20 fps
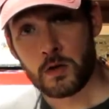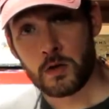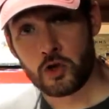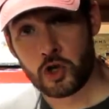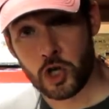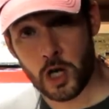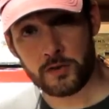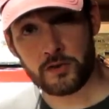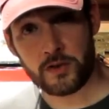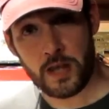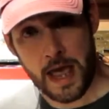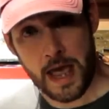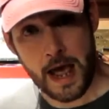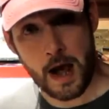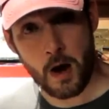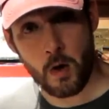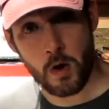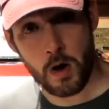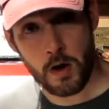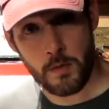just
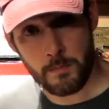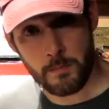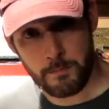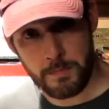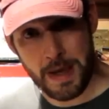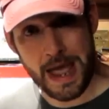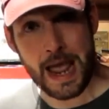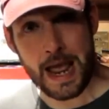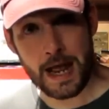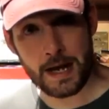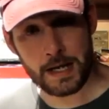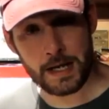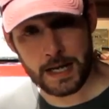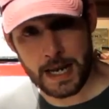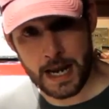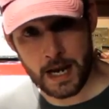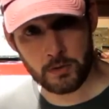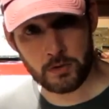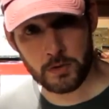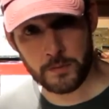how bad
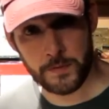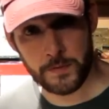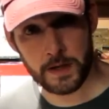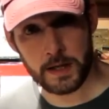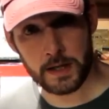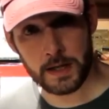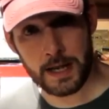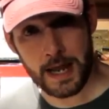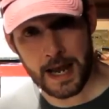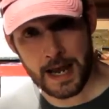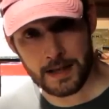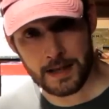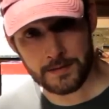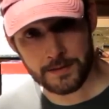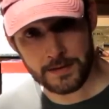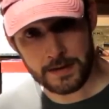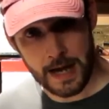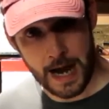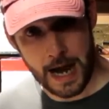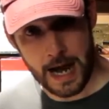counterfeiting
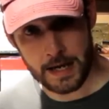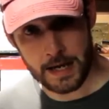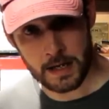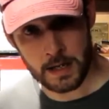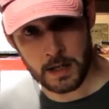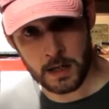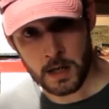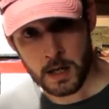has gotten.